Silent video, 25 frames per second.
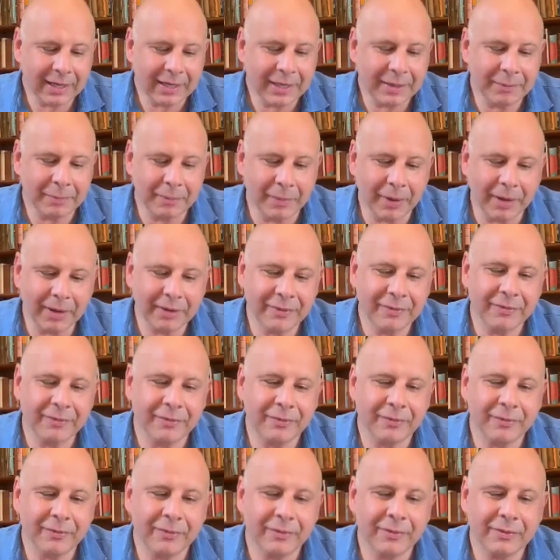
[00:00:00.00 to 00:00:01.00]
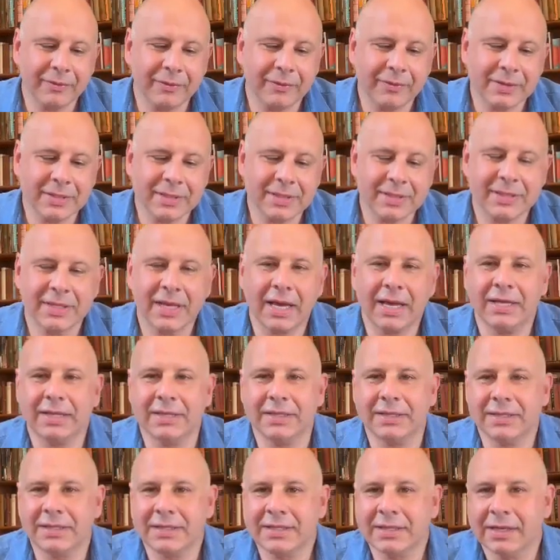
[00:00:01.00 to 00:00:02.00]
in my
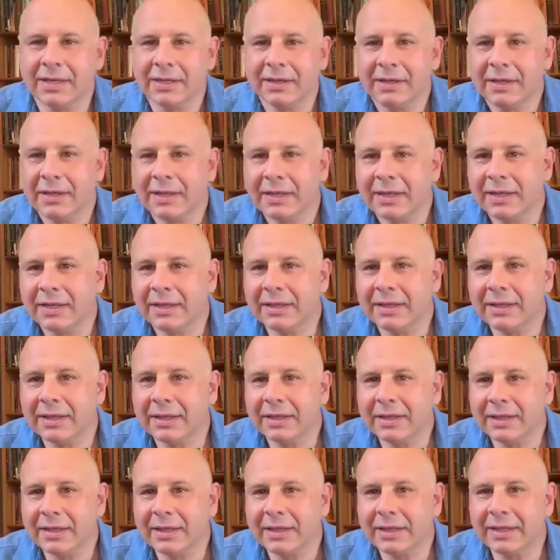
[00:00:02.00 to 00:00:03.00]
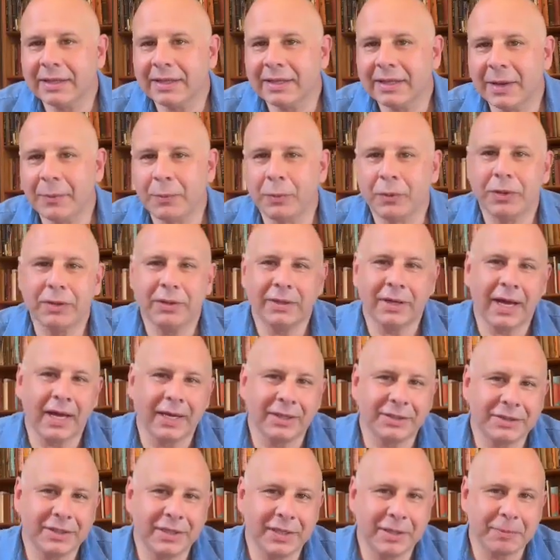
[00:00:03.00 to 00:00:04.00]
sense, they wouldn't
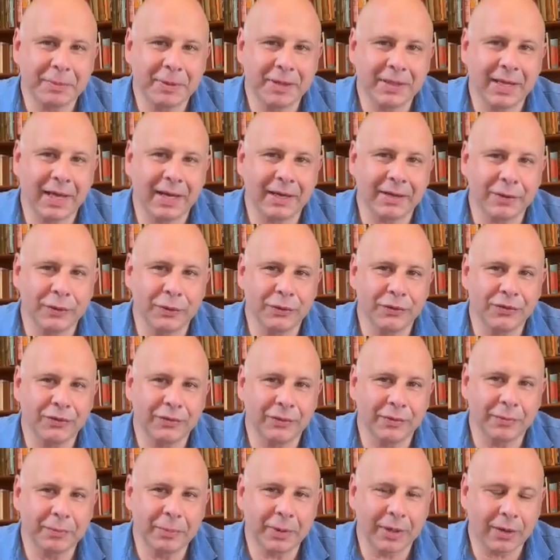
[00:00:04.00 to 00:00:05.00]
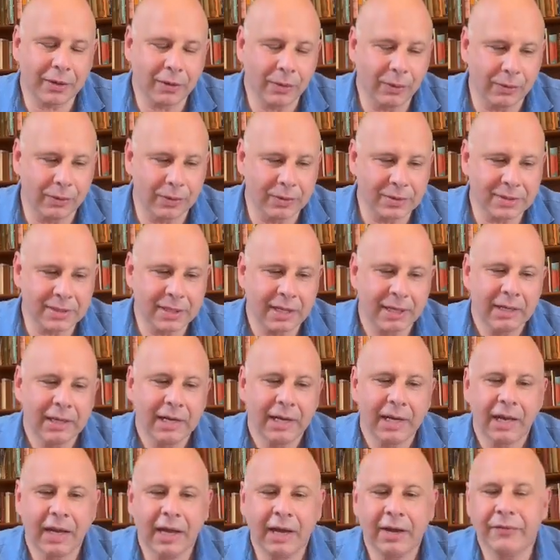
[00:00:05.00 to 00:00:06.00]
actually be that useful because
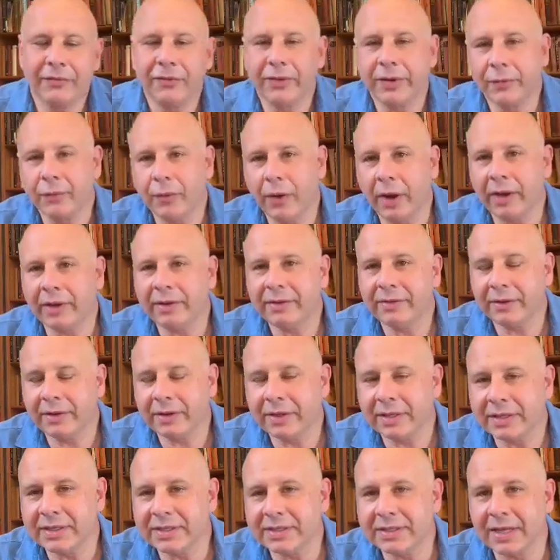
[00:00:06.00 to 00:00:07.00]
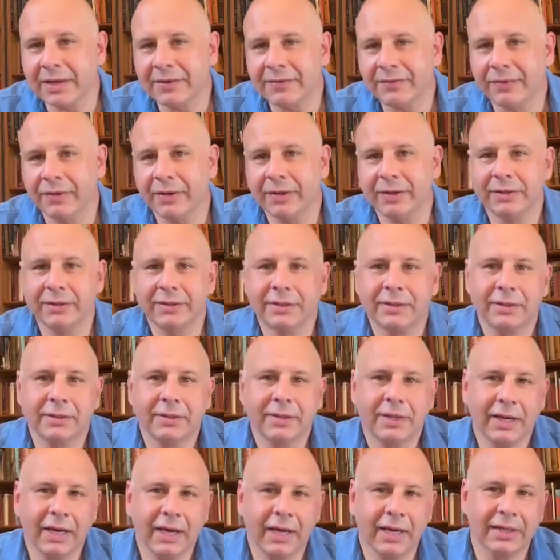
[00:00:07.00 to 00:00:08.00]
every writer is different
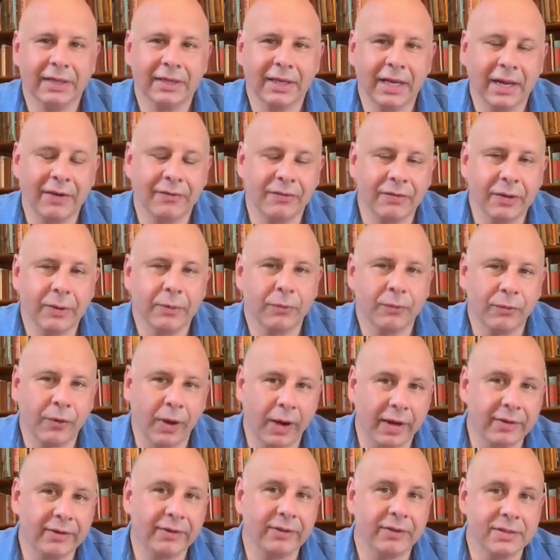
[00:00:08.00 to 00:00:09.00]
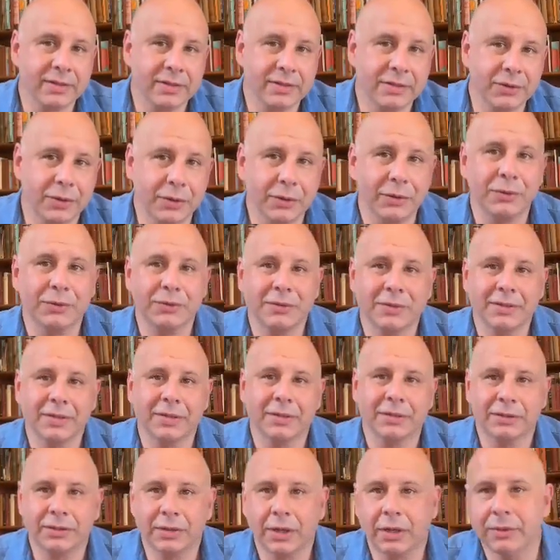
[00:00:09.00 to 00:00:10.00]
and every writer's do's
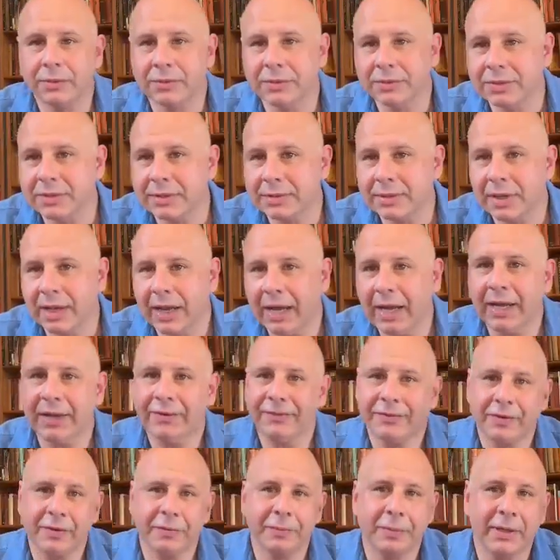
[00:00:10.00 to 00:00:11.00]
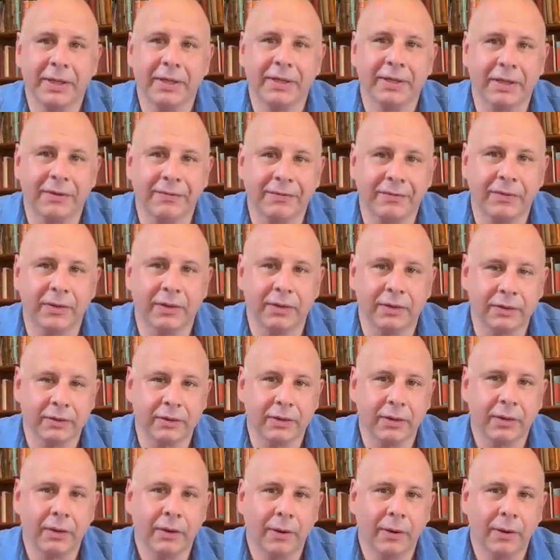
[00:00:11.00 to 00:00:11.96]
and don'ts have to be different.